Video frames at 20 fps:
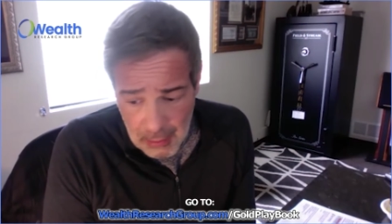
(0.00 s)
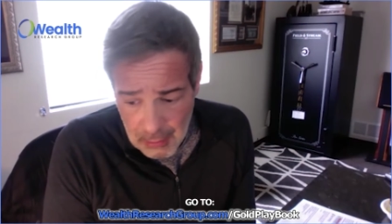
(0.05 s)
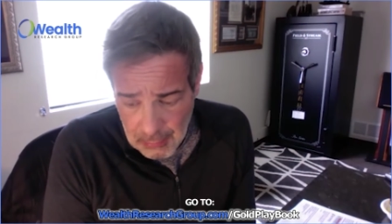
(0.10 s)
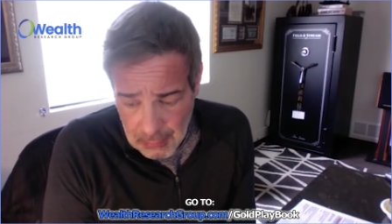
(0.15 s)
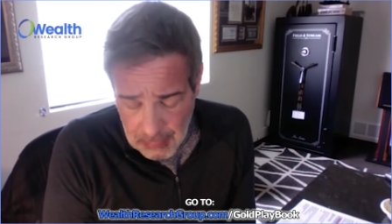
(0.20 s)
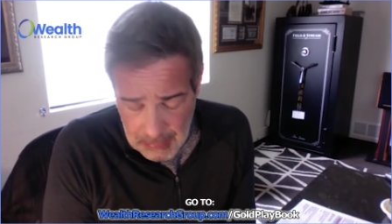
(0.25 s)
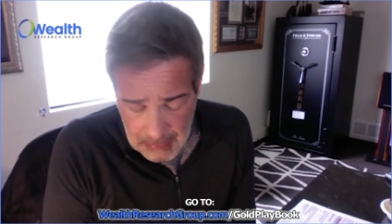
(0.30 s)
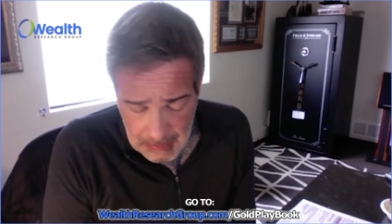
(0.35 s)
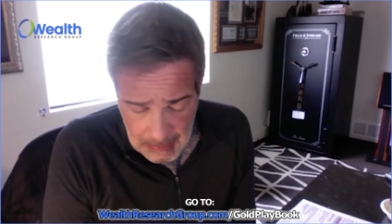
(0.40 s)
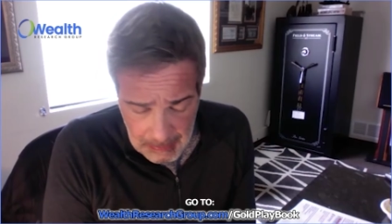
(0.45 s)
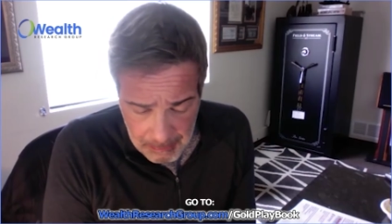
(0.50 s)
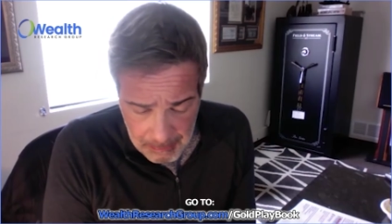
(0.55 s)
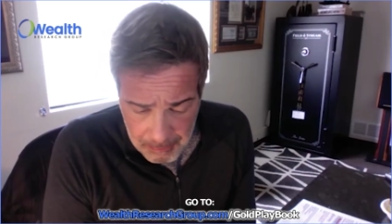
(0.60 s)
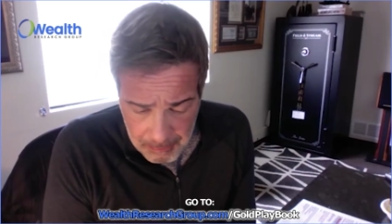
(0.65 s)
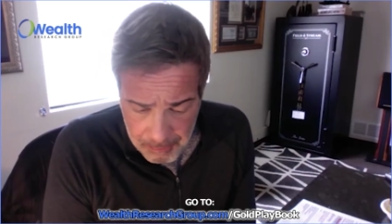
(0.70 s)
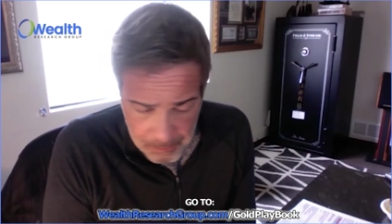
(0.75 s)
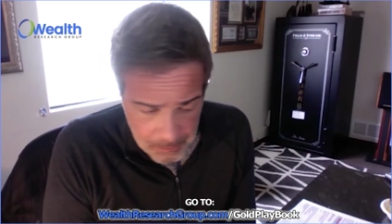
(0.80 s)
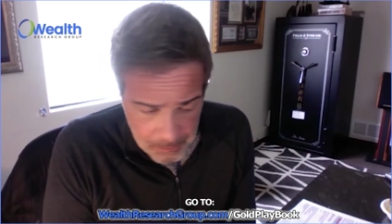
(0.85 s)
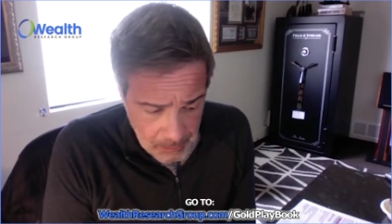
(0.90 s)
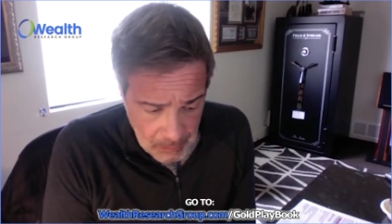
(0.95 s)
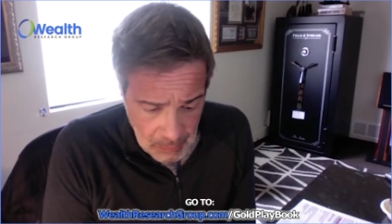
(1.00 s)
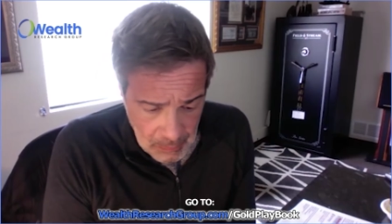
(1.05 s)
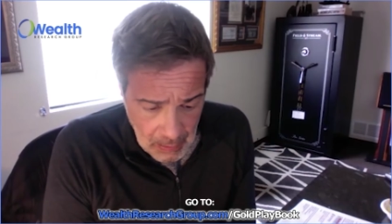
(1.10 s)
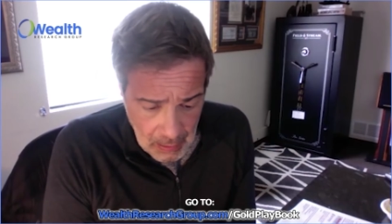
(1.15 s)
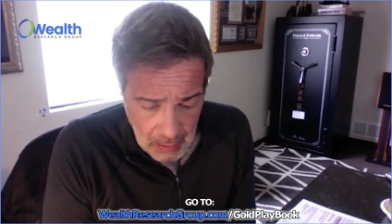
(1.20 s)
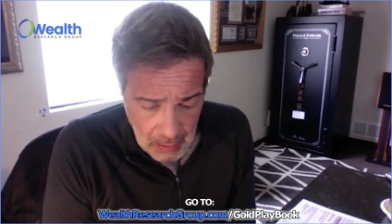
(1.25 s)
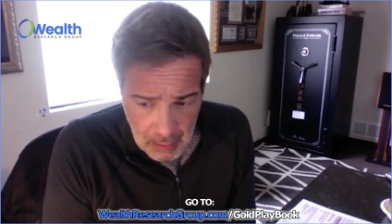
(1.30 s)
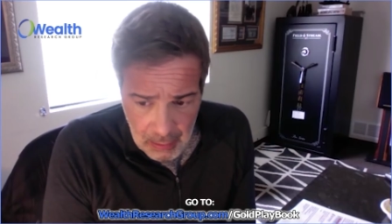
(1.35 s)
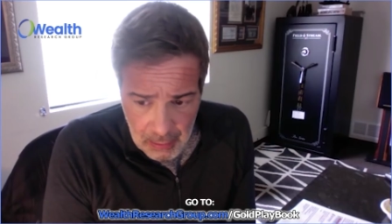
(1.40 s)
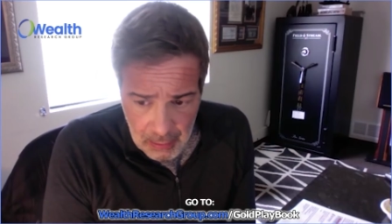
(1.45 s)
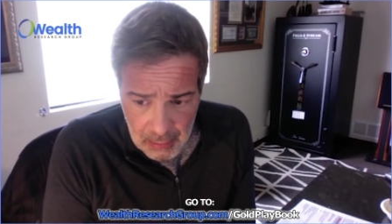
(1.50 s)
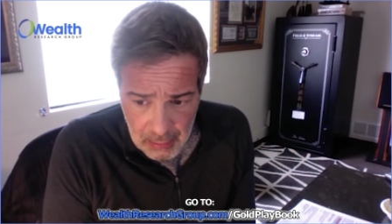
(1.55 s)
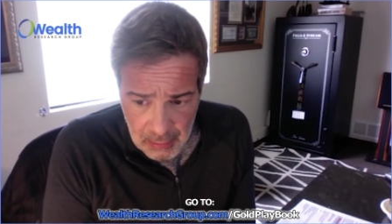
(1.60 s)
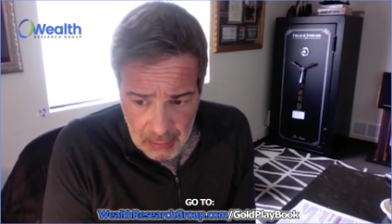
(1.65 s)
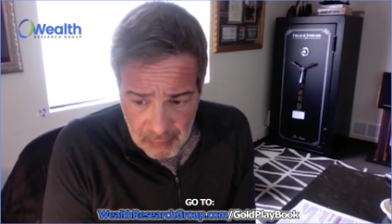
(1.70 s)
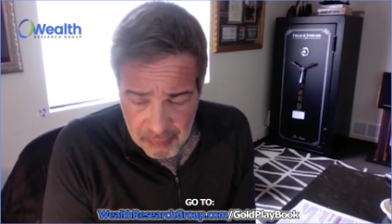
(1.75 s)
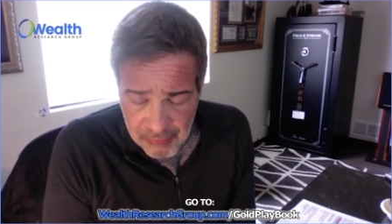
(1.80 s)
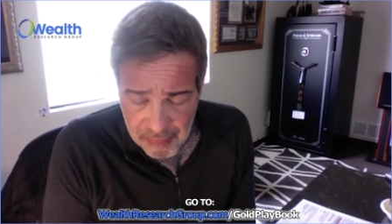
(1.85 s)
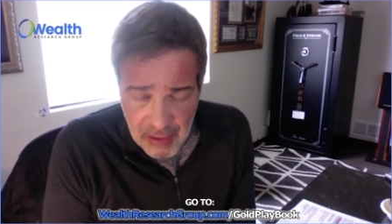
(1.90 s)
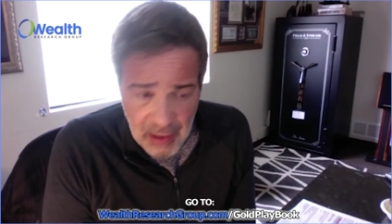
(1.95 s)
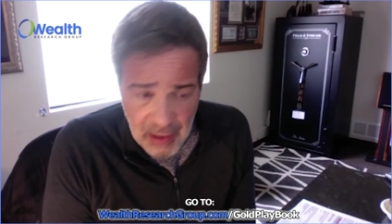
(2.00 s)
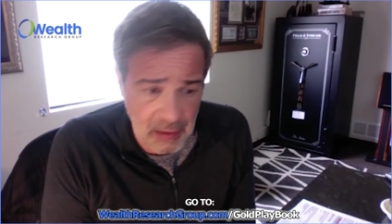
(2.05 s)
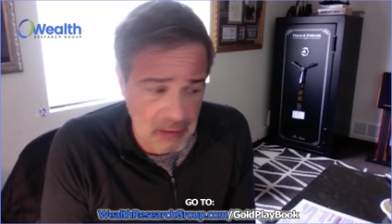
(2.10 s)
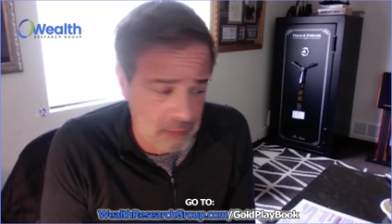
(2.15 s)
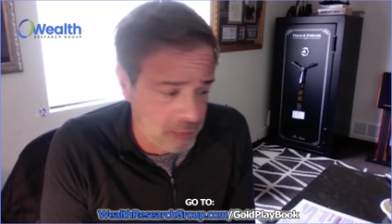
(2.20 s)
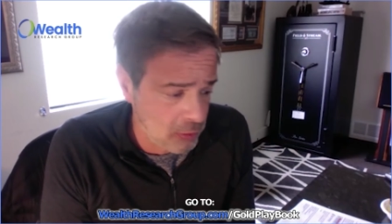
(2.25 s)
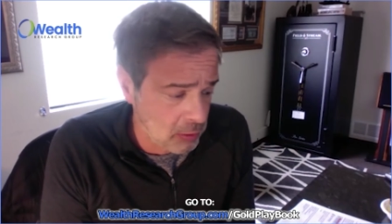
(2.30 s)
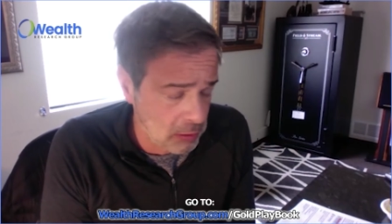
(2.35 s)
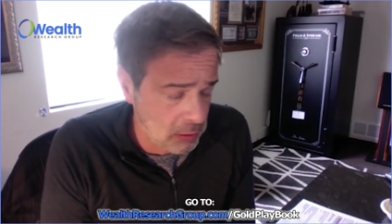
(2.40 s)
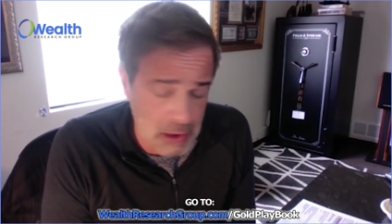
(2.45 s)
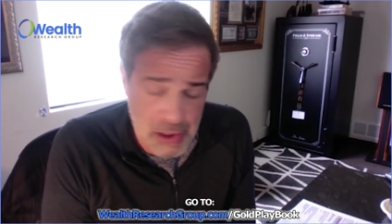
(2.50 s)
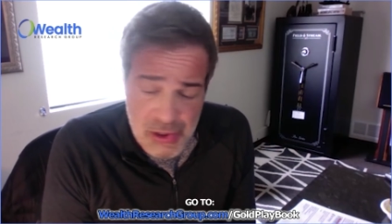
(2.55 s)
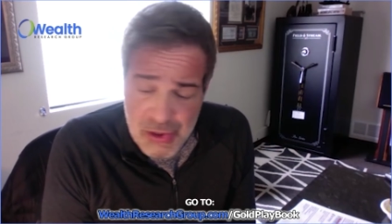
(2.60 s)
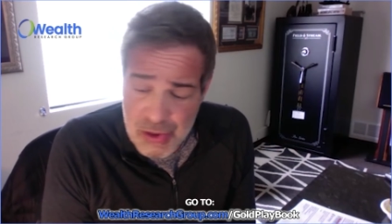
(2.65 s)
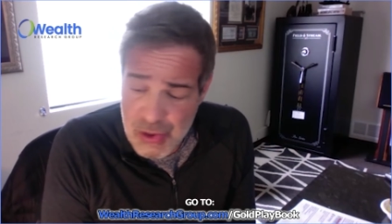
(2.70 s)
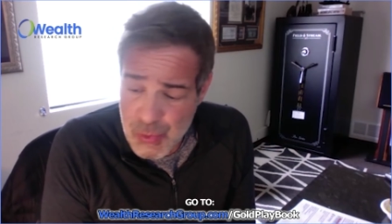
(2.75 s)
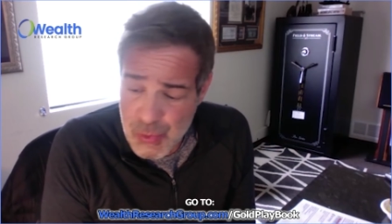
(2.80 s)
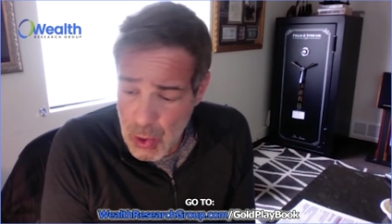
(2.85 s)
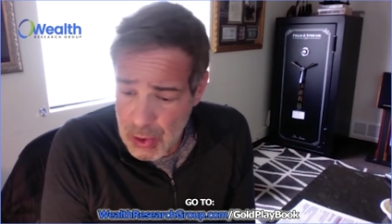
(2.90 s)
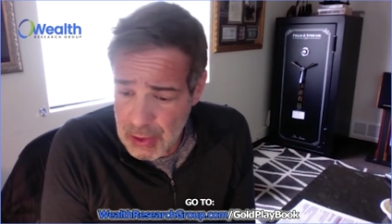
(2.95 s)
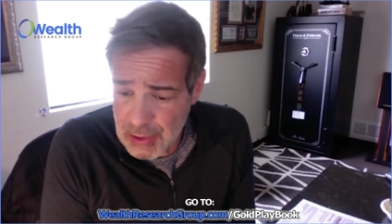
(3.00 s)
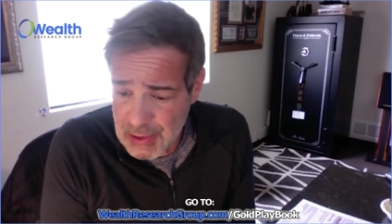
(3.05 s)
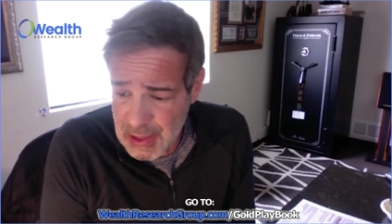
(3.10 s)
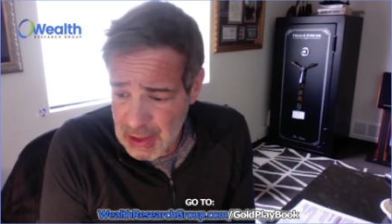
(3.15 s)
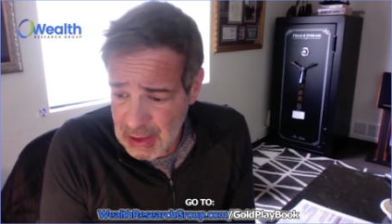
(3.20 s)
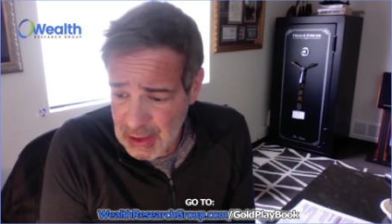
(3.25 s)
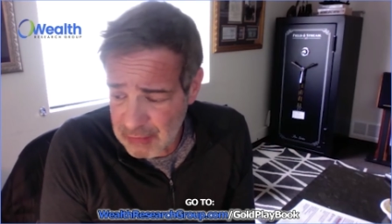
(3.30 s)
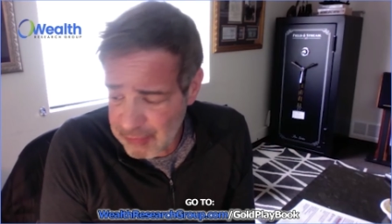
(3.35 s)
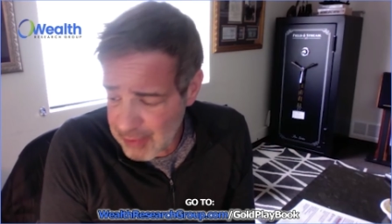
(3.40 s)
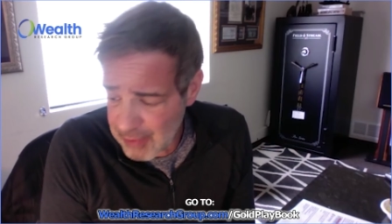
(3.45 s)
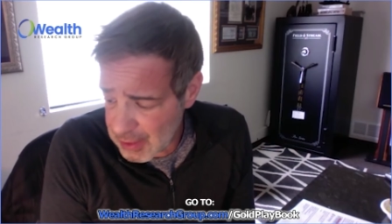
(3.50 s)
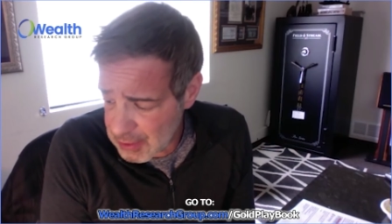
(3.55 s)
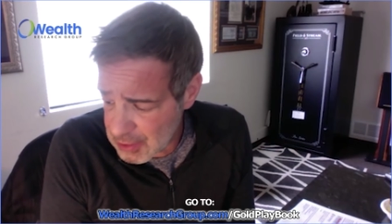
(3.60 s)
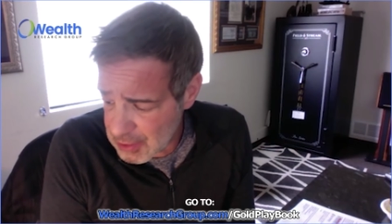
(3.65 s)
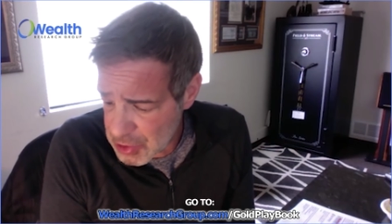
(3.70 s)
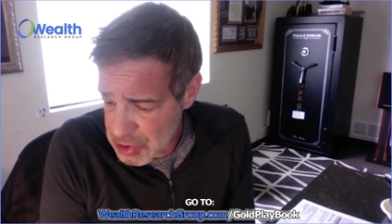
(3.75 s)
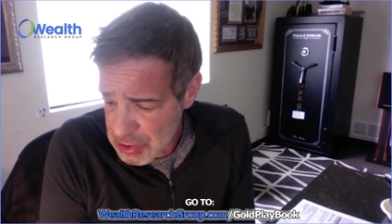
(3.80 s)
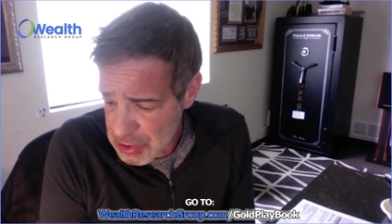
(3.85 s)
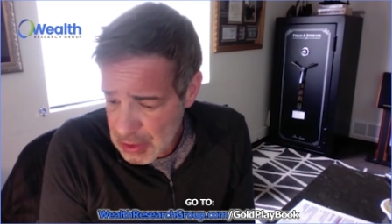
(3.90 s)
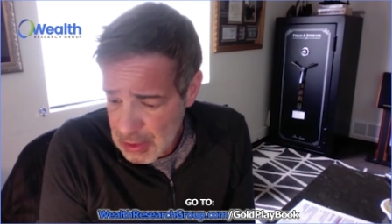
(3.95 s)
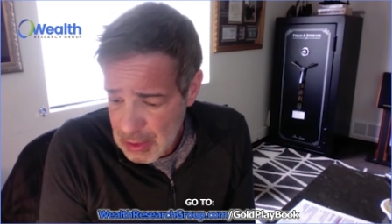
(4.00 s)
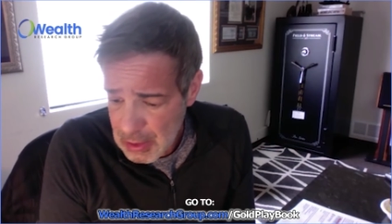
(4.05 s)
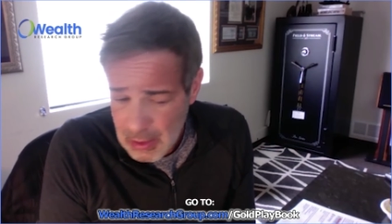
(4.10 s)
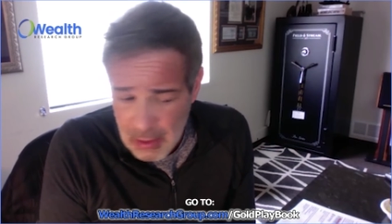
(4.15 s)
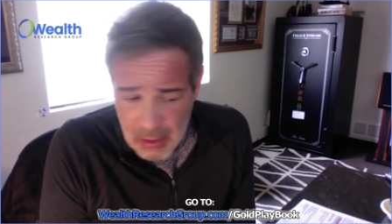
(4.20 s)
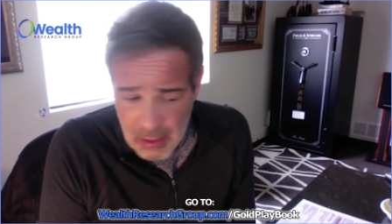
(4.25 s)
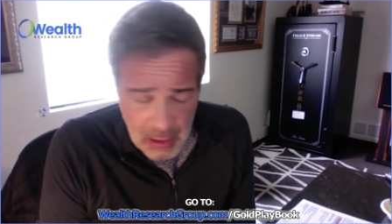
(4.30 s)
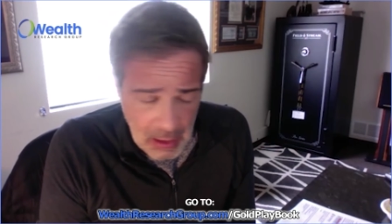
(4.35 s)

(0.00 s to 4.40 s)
And if any of your listeners want to take advantage,